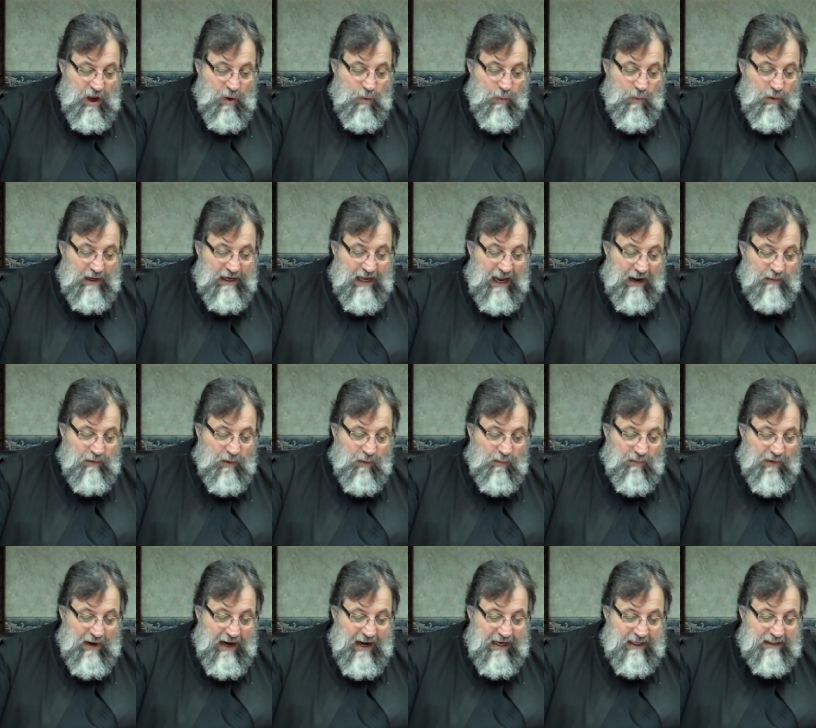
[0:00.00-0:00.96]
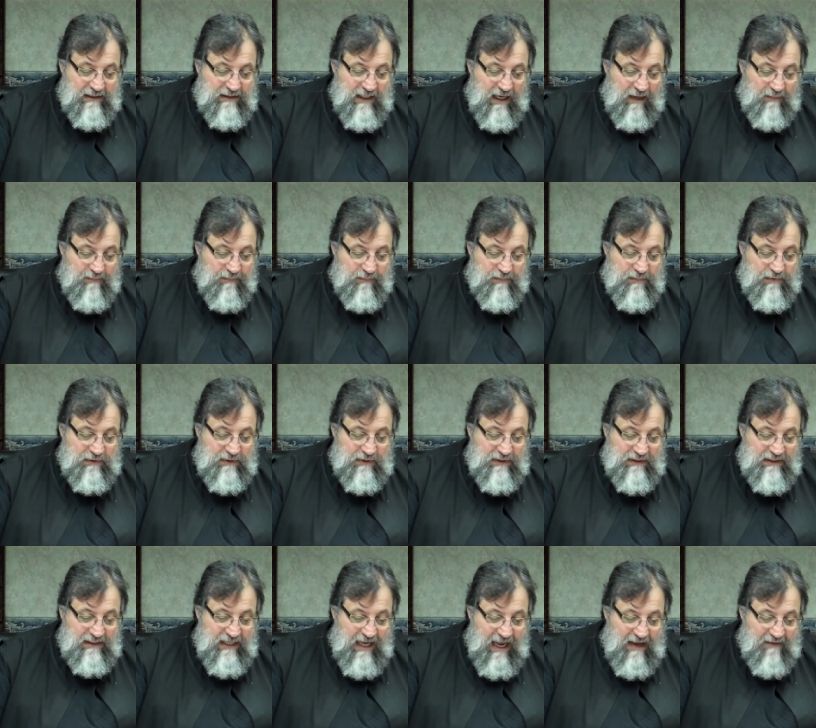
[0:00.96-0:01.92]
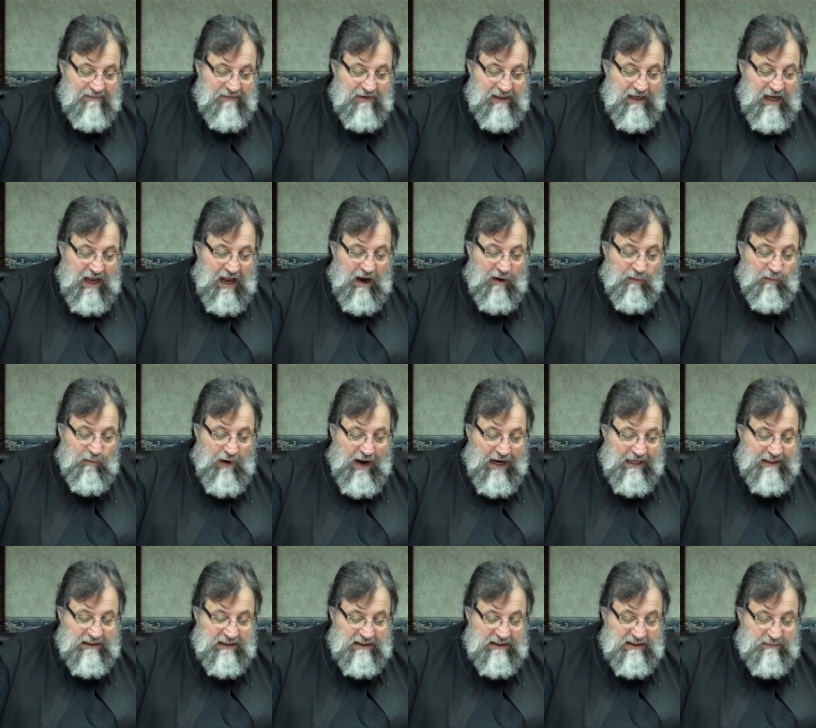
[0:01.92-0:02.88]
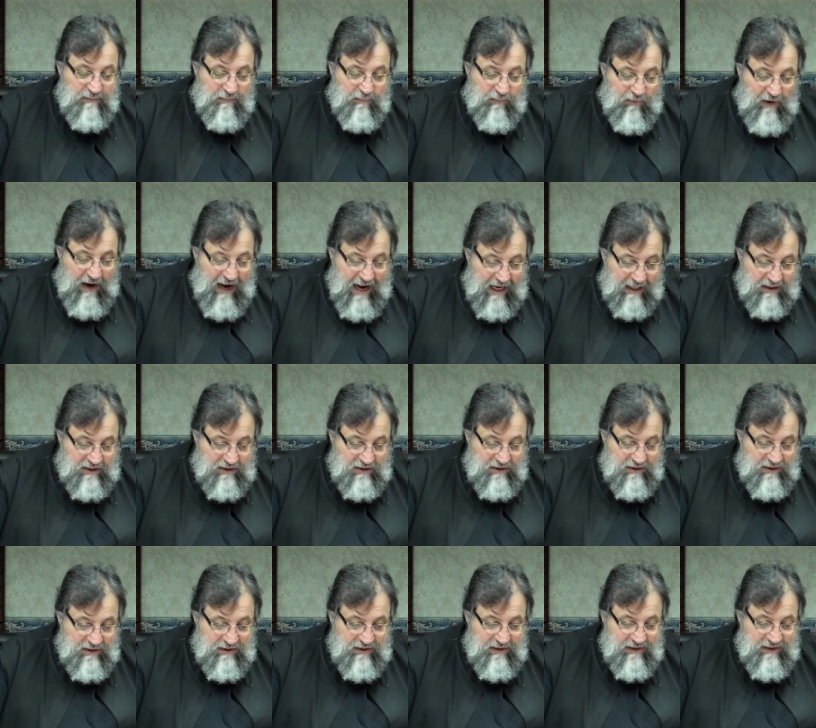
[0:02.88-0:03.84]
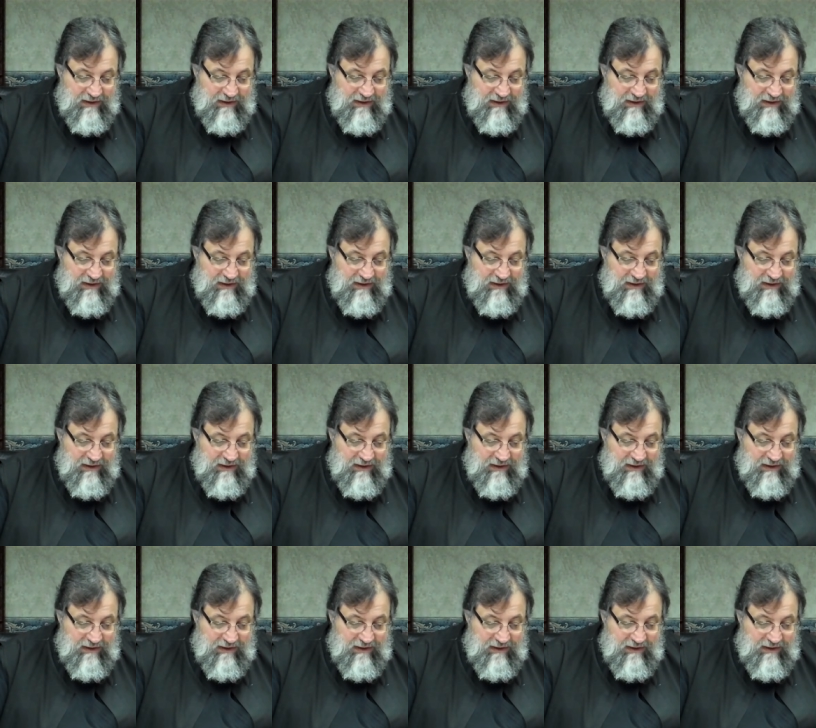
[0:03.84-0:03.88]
when I will raise up to David a righteous branch,